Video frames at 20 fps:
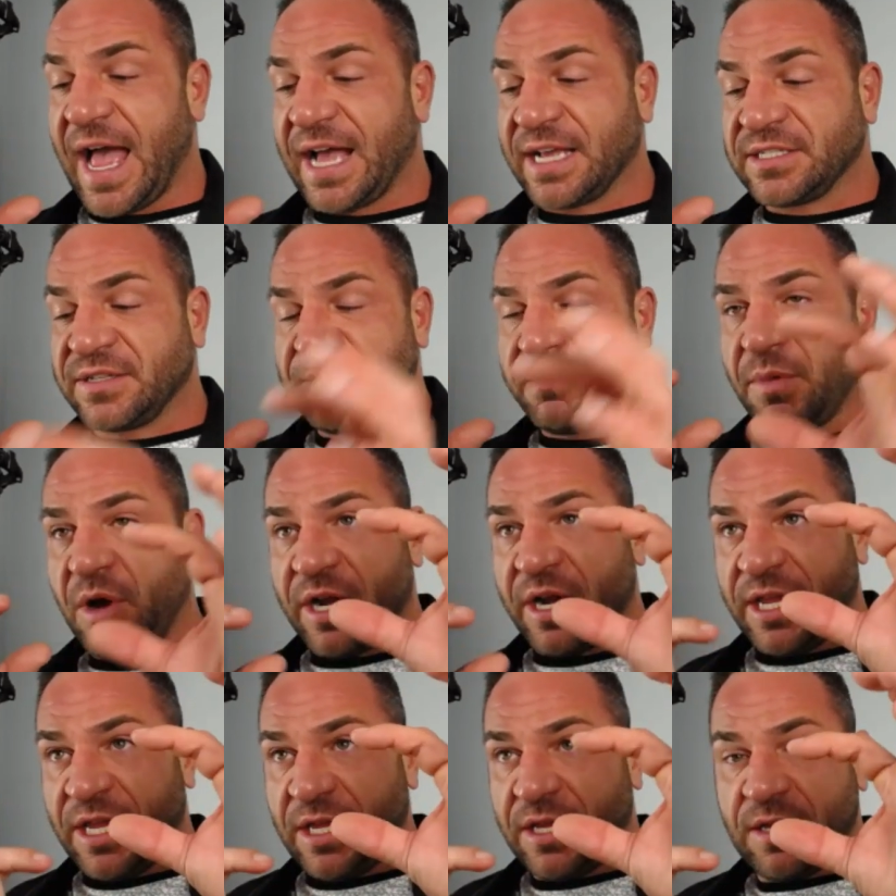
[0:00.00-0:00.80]
of
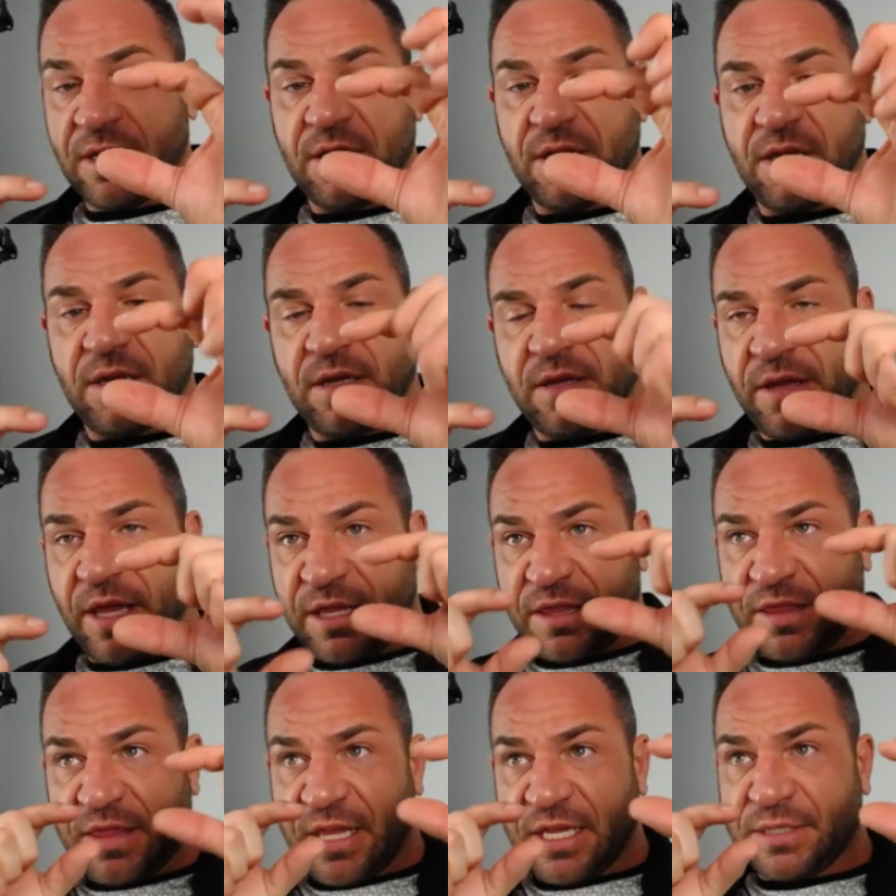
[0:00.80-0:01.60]
money,
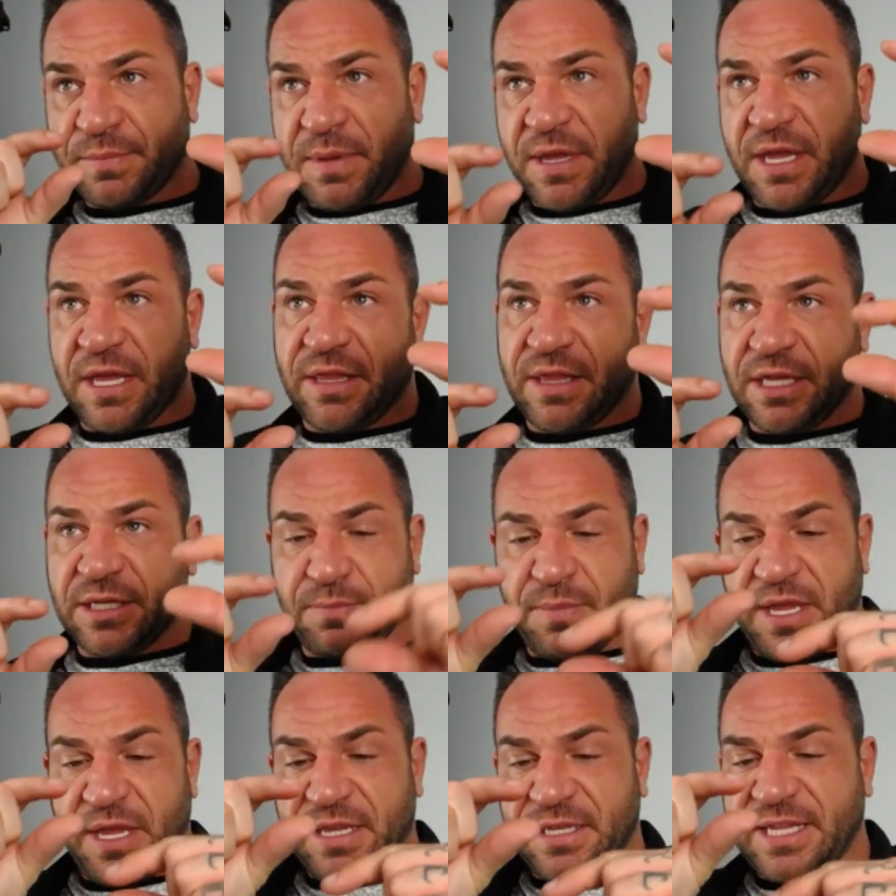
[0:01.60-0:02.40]
like this big,
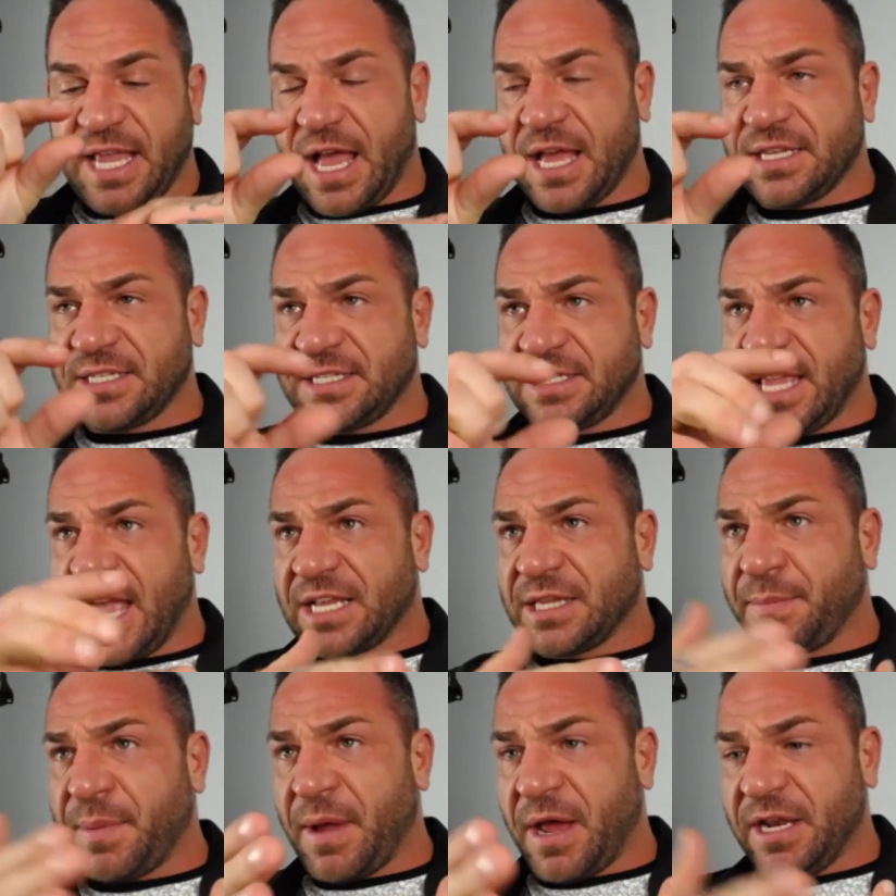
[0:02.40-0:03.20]

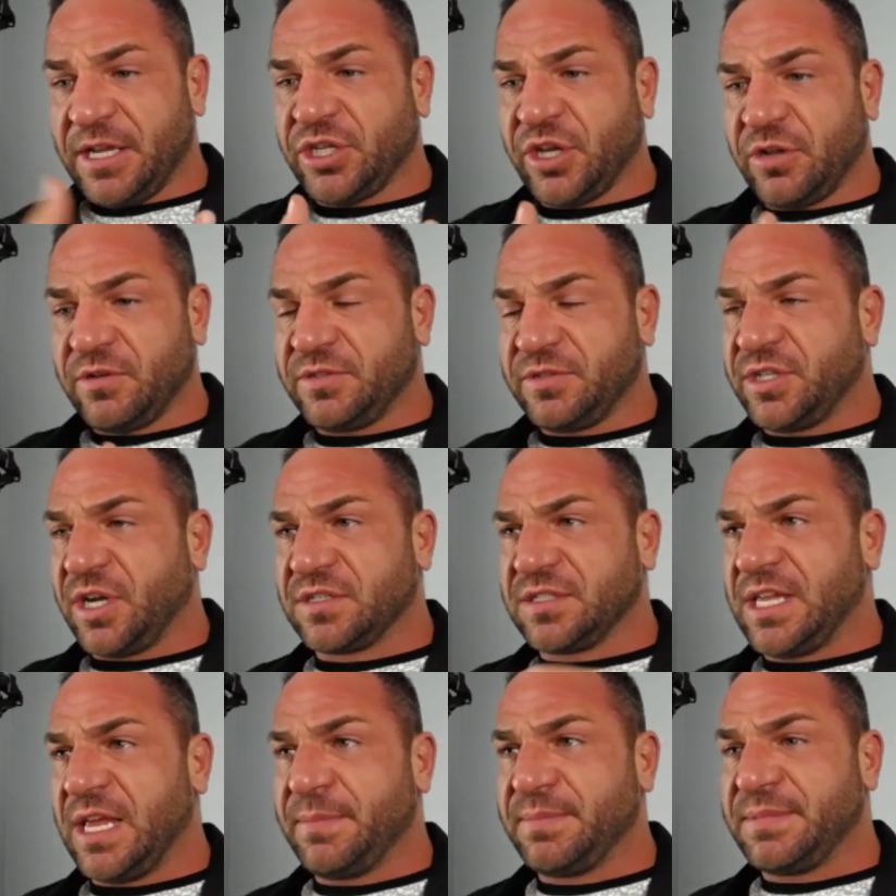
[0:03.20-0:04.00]
stacked upon each other,
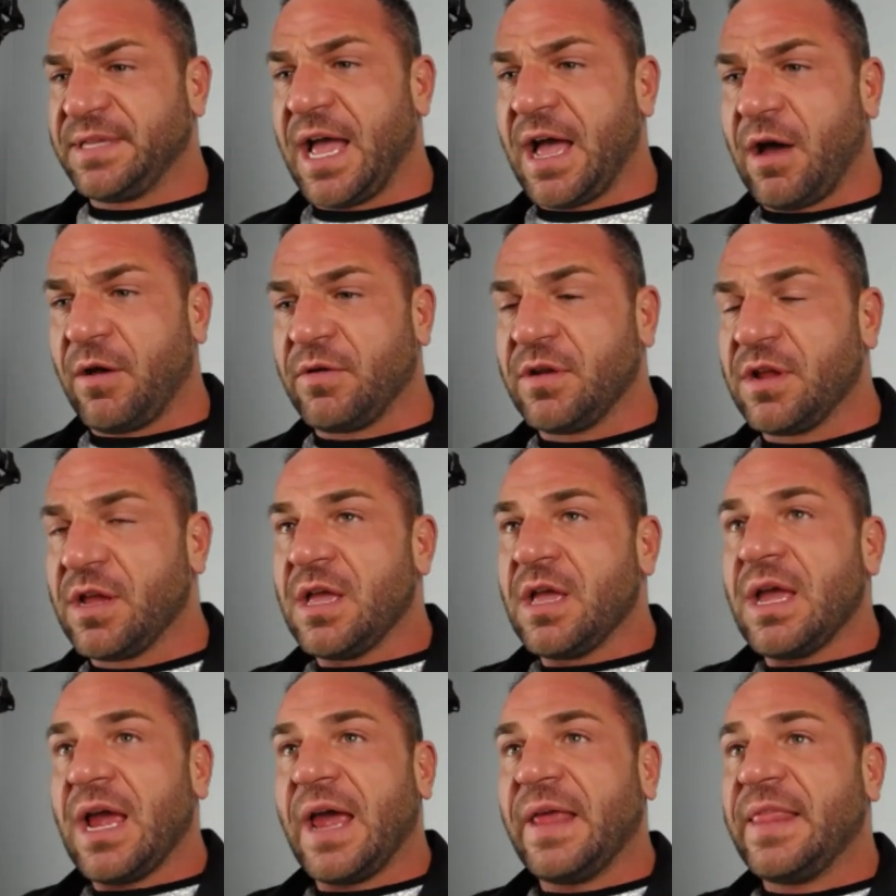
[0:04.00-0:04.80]
duct taped down,
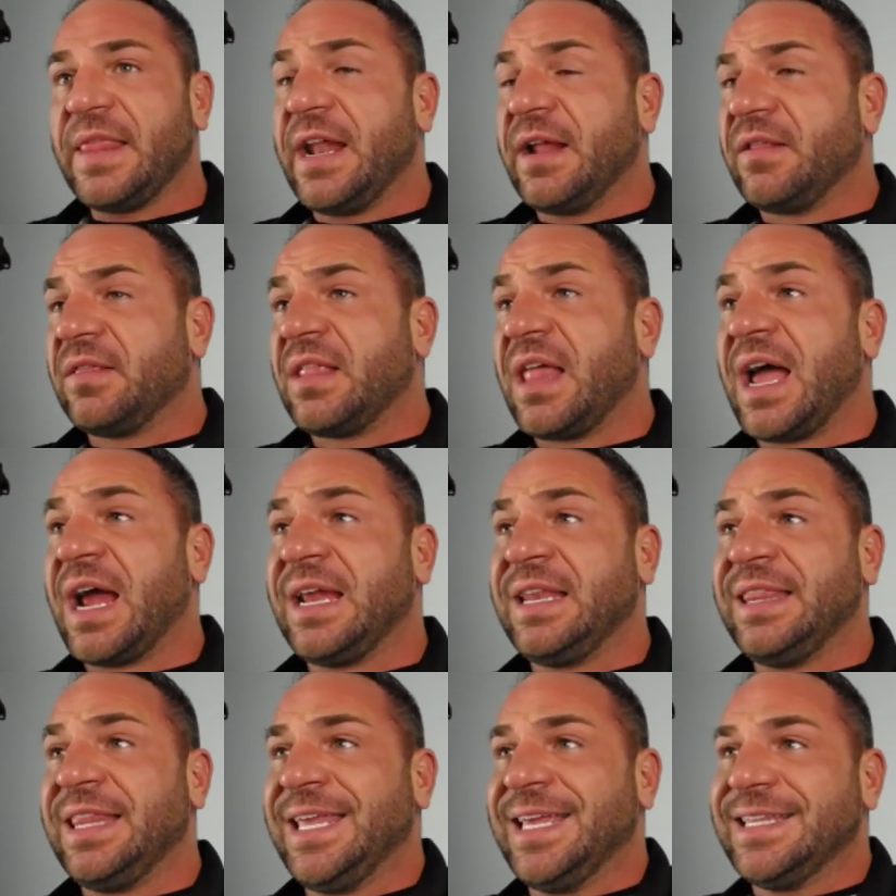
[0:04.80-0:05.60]
and then it
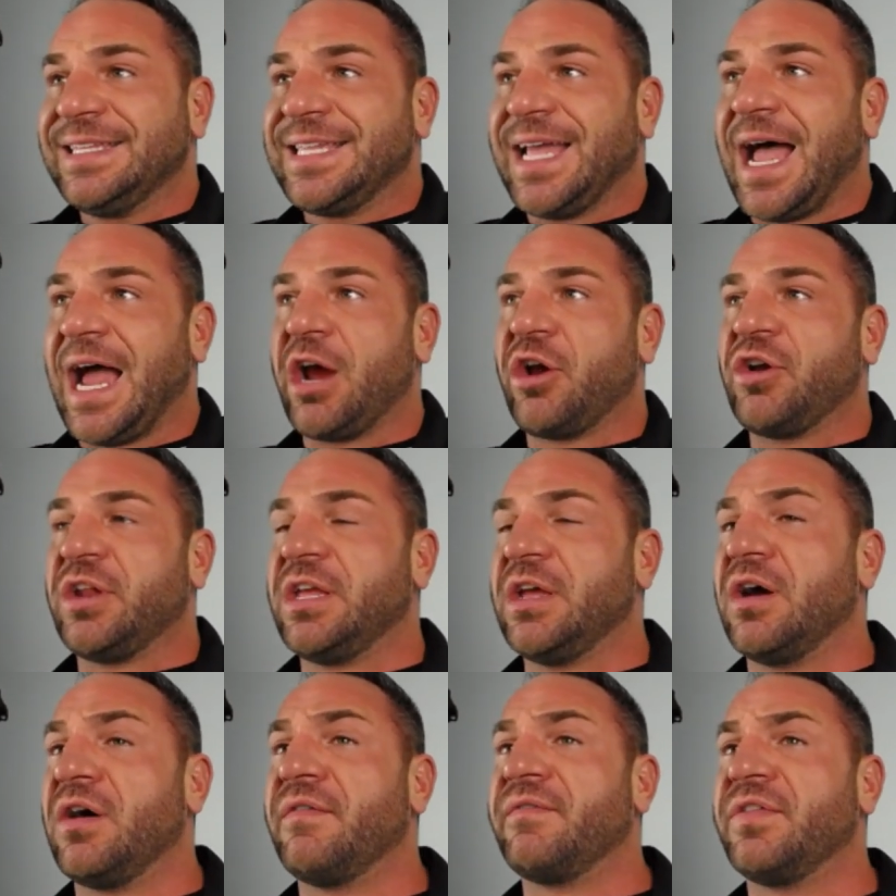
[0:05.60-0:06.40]
lined the
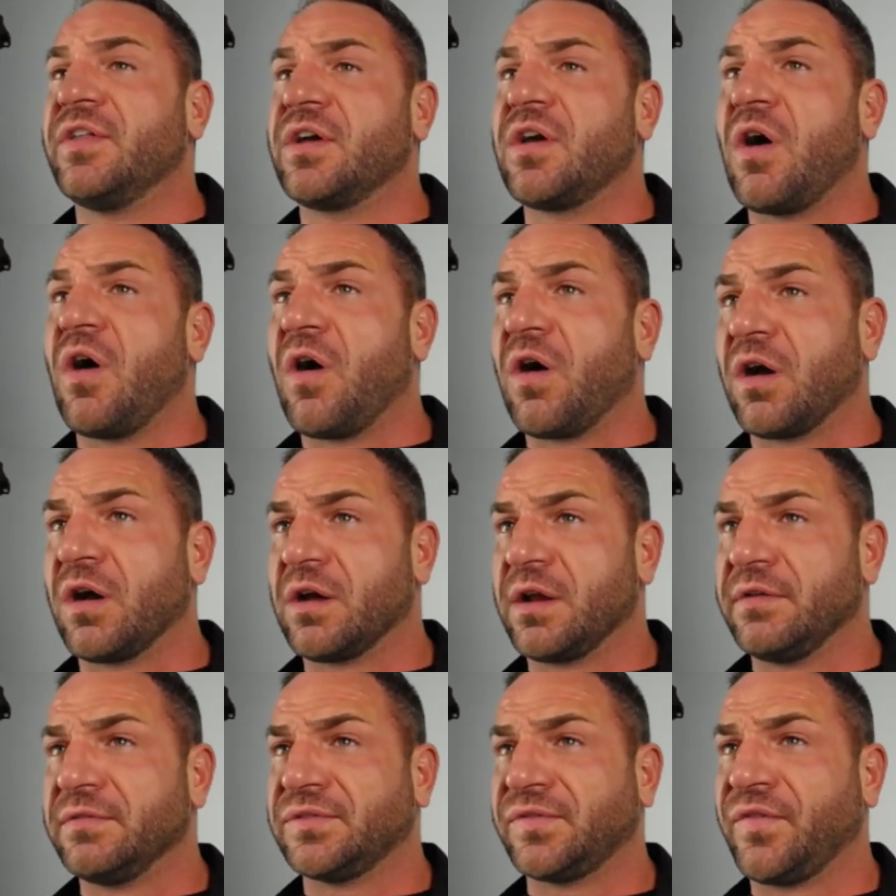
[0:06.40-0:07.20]
entirety of the car.
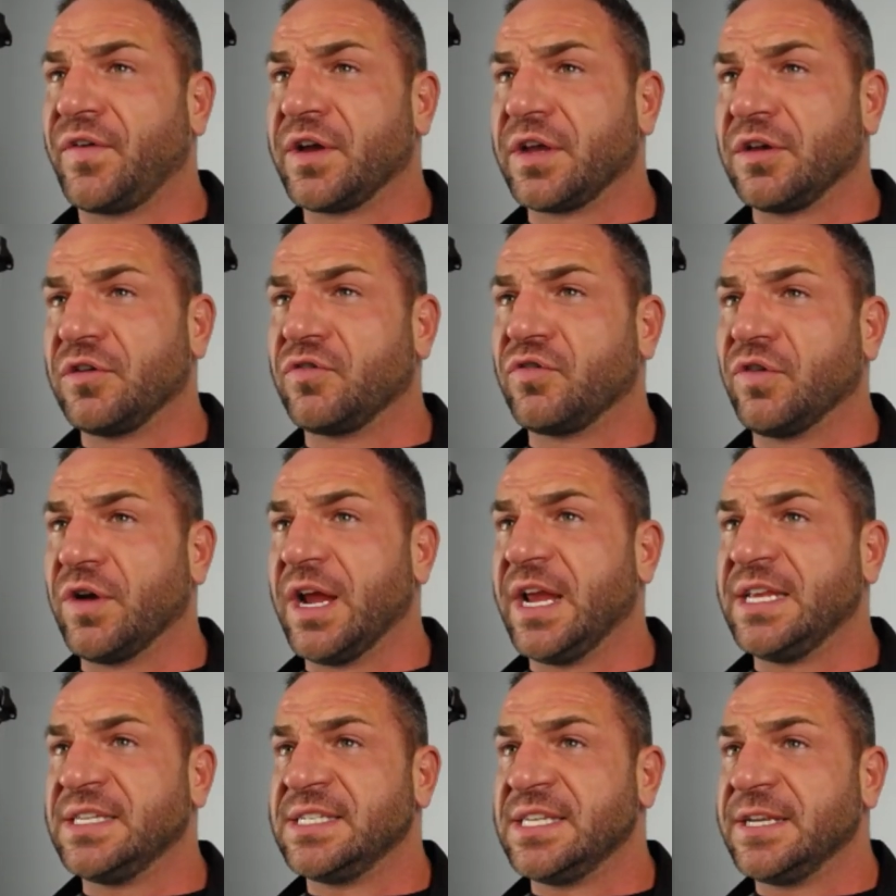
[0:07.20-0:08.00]
It was fucking
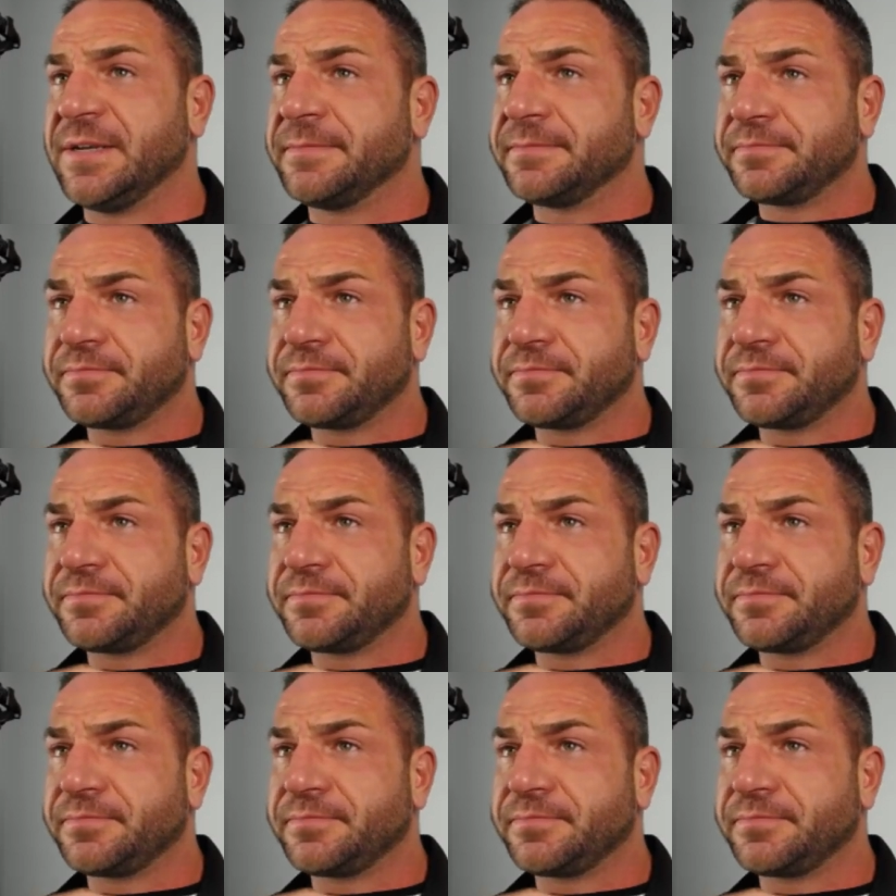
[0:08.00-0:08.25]
crazy.